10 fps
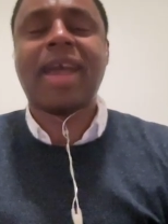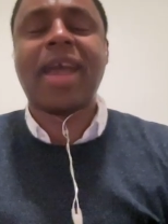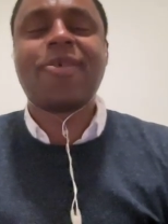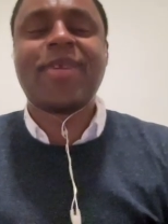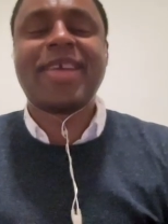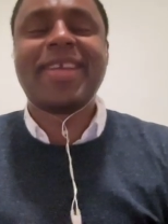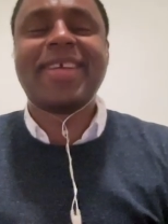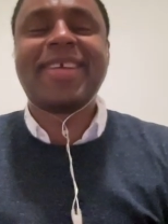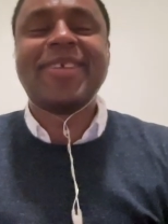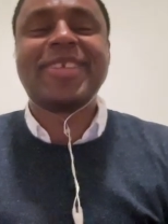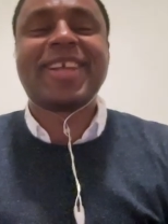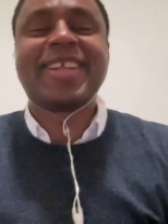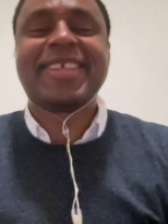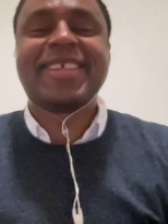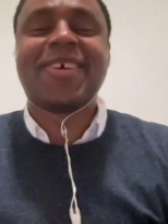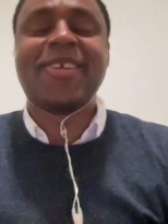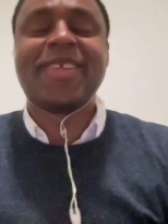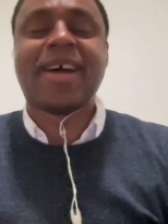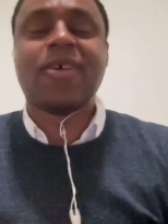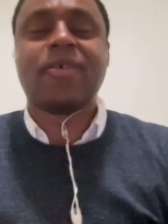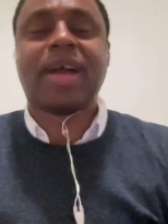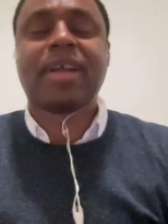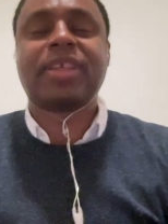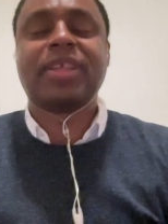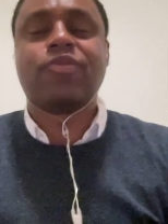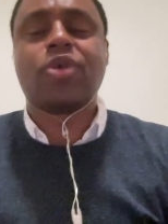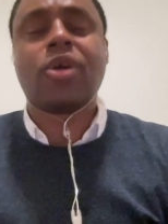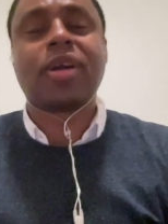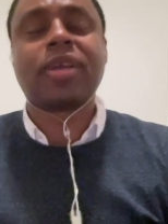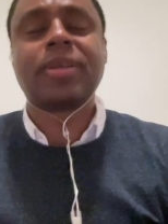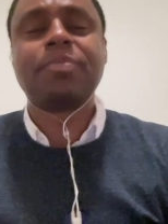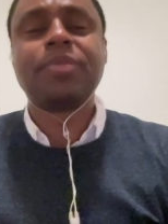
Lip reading: equity, and inclusion, as it's called now, actually worked.